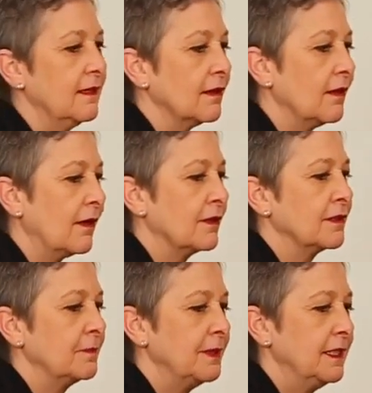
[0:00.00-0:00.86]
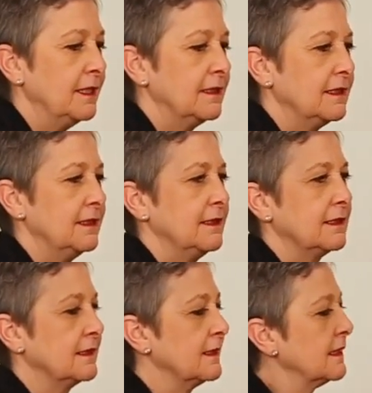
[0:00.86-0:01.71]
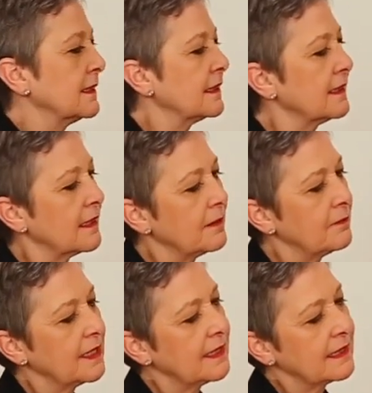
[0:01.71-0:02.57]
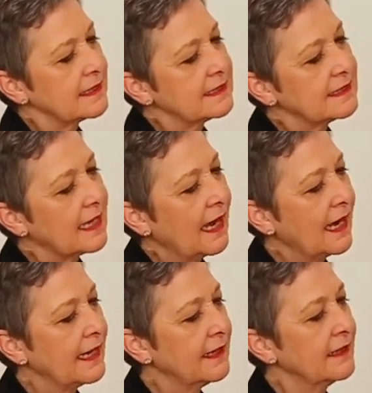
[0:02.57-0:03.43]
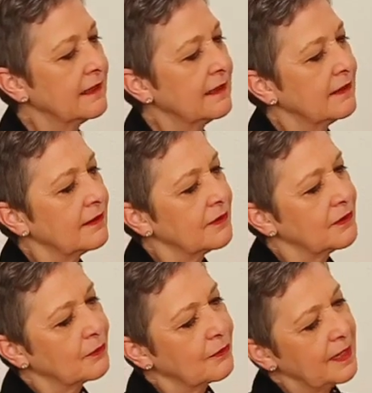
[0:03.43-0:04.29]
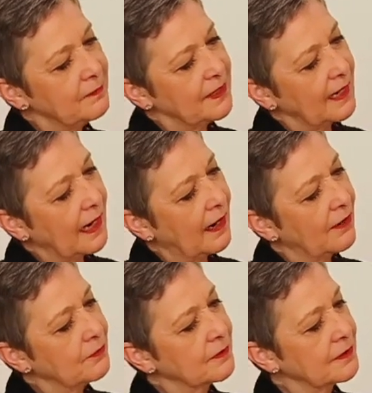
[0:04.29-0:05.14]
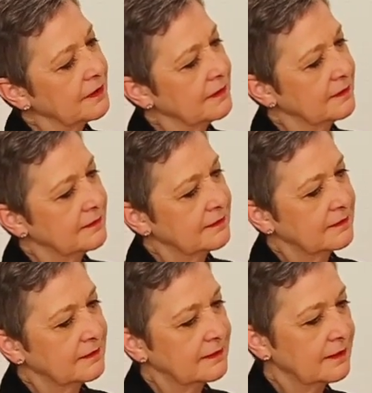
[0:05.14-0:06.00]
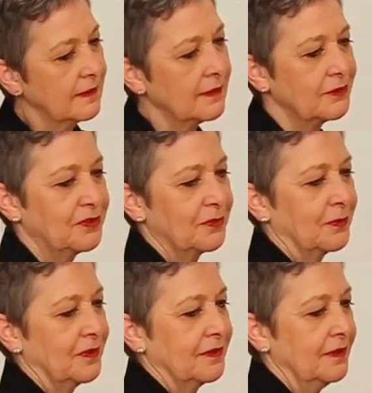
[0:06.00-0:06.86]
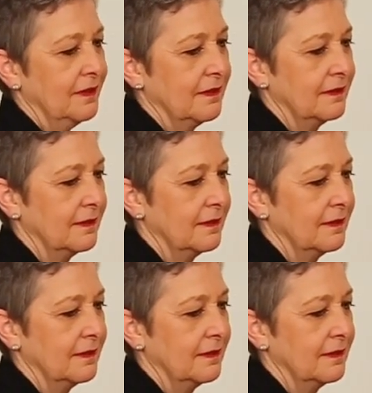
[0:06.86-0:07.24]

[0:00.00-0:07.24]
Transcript: Longer pieces can come in at the side, draping outward. Shorter,